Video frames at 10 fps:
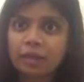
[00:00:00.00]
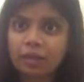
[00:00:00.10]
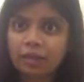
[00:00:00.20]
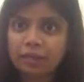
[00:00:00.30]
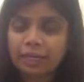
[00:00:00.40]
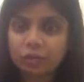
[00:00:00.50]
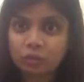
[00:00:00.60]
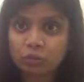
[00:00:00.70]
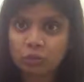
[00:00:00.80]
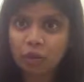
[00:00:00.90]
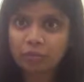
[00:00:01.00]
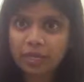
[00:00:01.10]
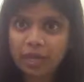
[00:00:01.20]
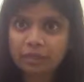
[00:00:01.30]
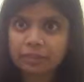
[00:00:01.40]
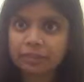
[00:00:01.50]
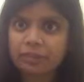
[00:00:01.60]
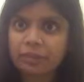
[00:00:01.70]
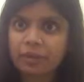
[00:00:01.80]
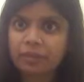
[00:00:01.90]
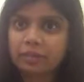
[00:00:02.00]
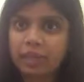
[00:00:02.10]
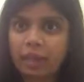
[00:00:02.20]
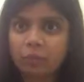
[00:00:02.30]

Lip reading: It should not be underestimated,